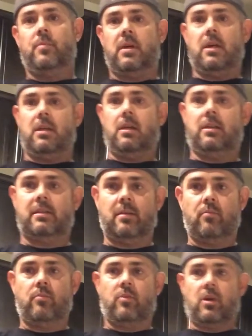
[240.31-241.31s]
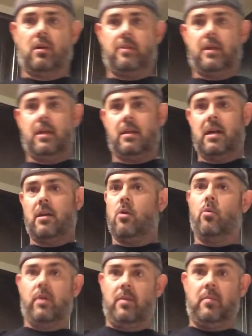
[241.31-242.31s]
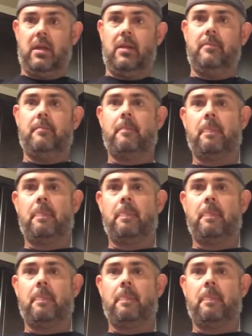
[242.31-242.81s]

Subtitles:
but it's somewhere that I don't want to be.